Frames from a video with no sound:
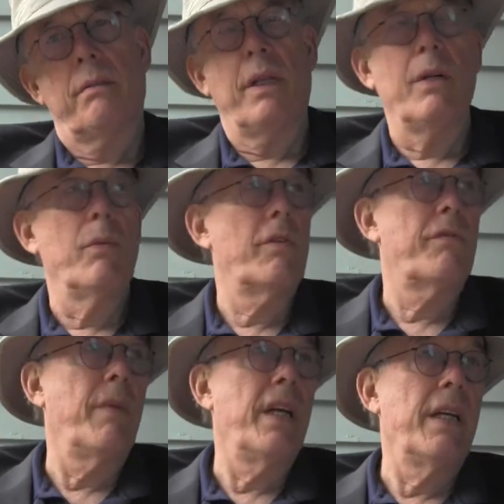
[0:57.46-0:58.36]
he would have
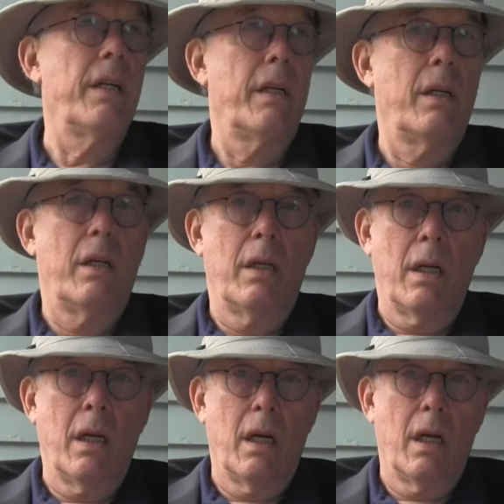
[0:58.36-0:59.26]
made
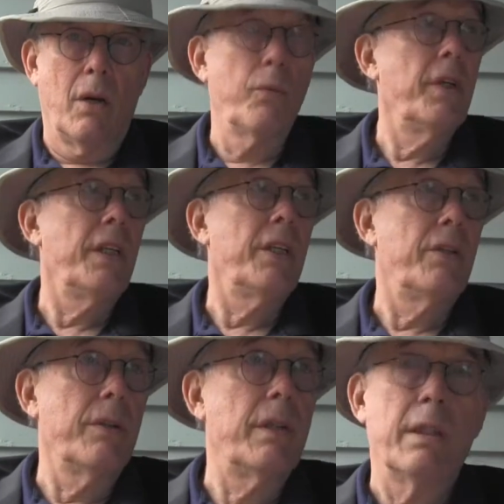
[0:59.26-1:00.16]
a really
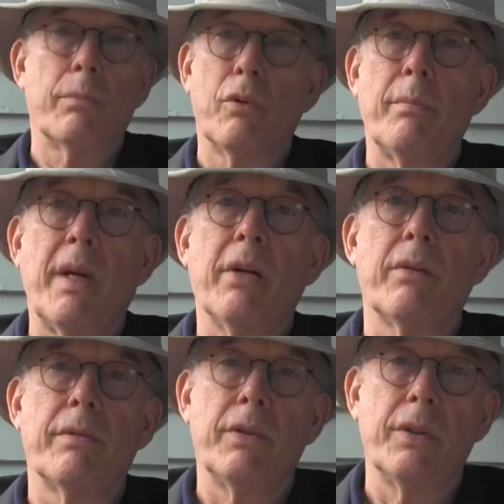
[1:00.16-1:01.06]
good liberal
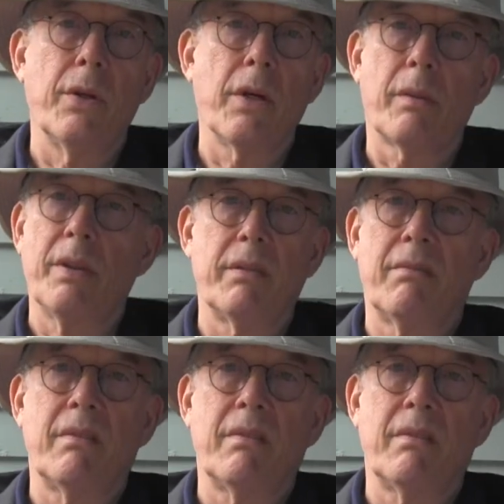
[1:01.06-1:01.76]
mayor of New York, but